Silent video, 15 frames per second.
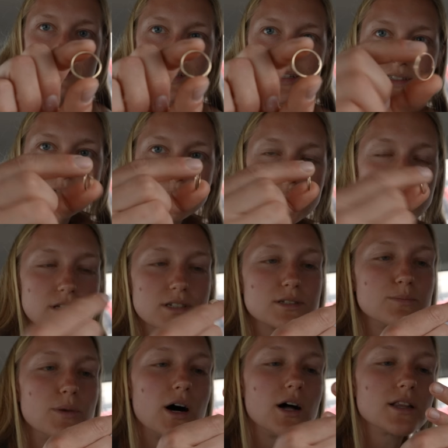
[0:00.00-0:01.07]
Like, it's pretty
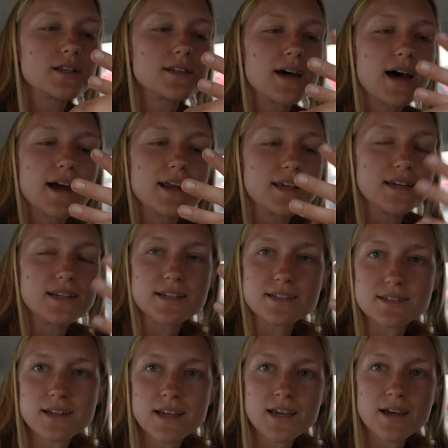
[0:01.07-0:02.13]
small and tiny, and
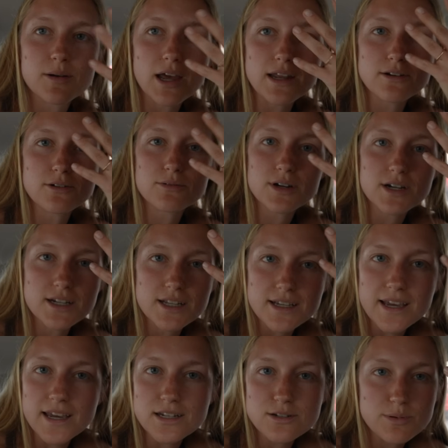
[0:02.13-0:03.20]
I don't wear an
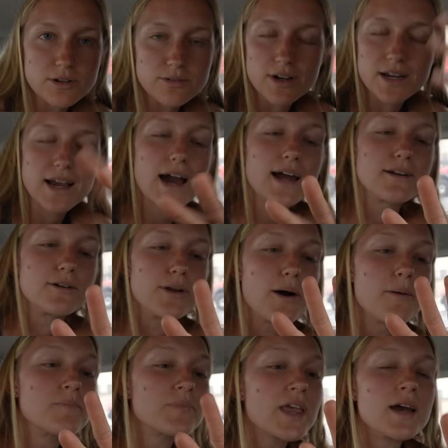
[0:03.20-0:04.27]
engagement ring. I don't know.
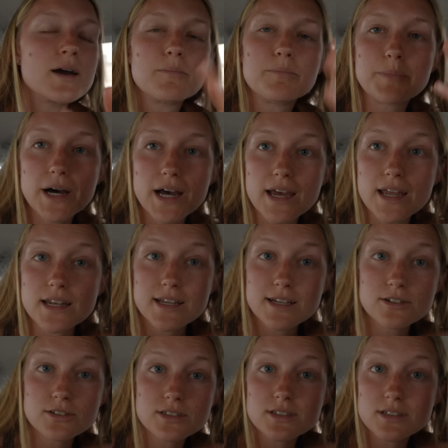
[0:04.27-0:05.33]
But
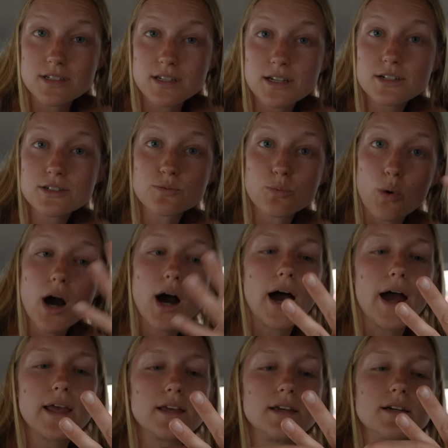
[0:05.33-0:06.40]
here's
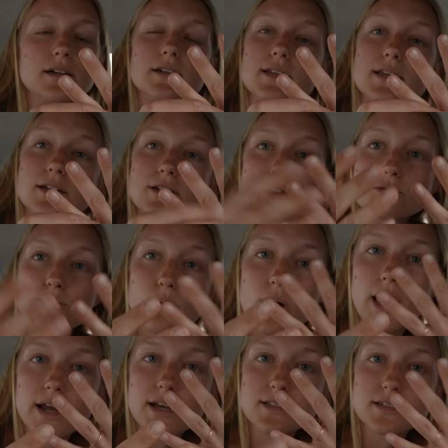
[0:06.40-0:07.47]
why. Here's
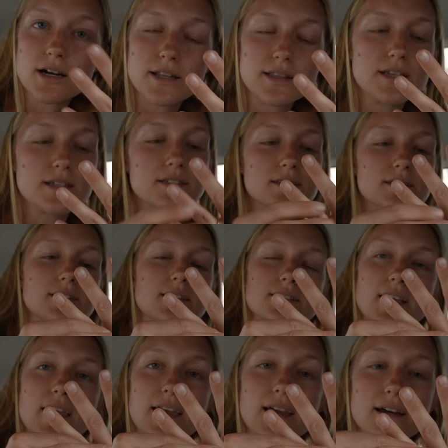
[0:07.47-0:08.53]
why it's on
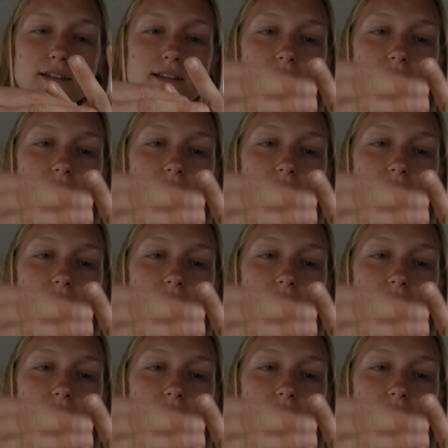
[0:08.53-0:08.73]
this hand.